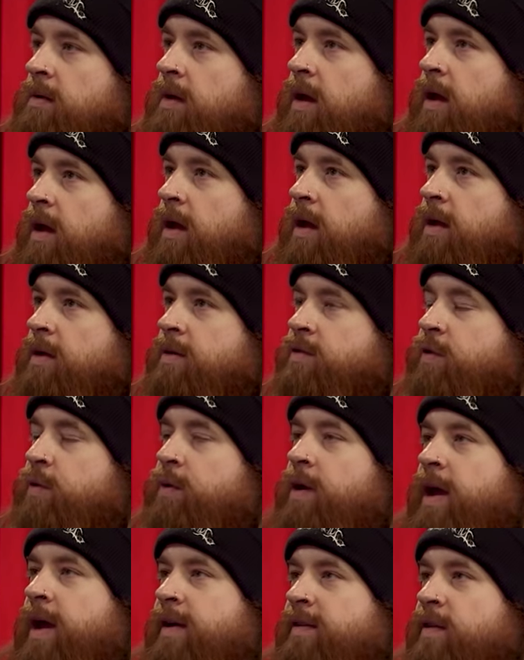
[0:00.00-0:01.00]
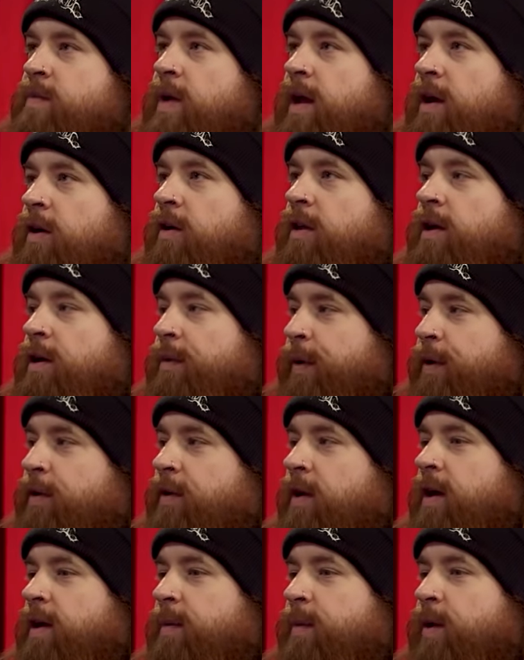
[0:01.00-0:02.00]
Joe and I actually met earlier, we were
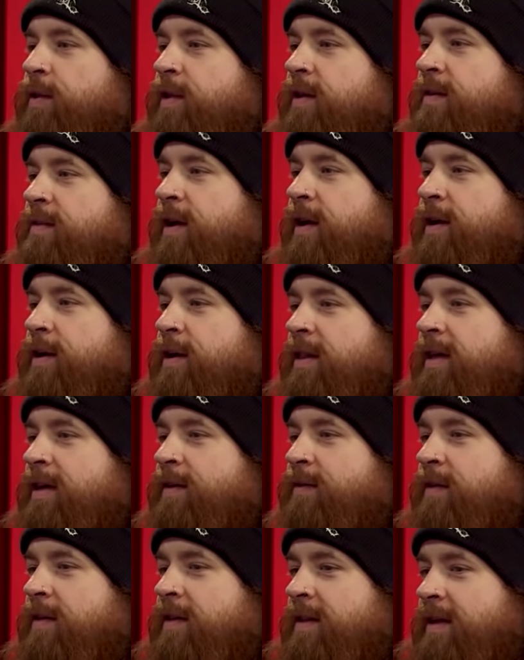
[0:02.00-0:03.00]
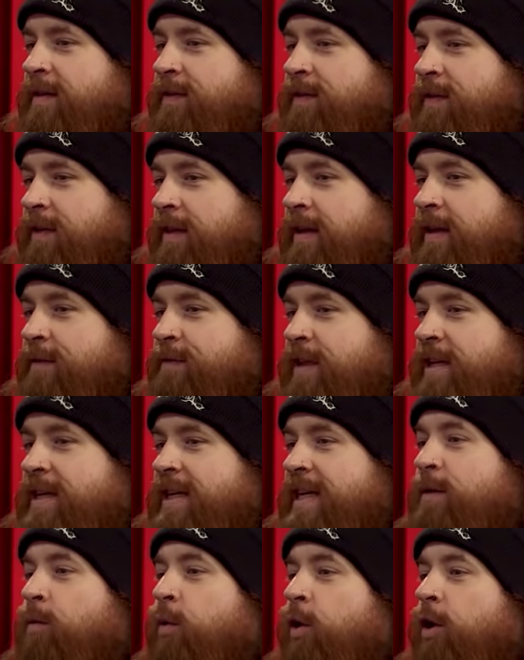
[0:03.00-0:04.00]
talking about this, and I'm going to leave the
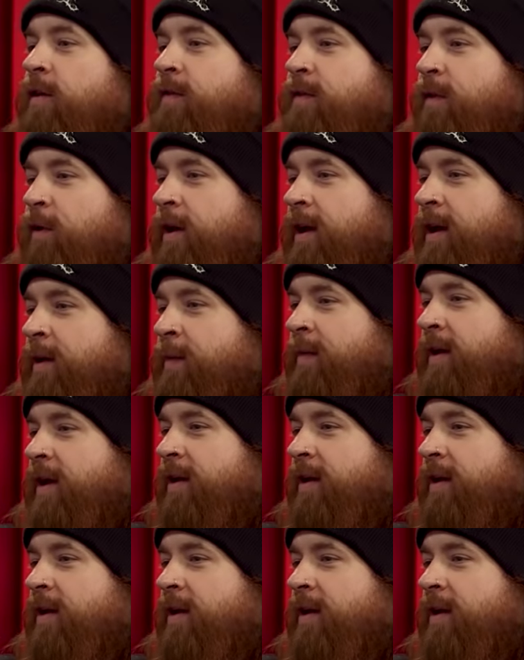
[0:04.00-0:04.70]
D word for him.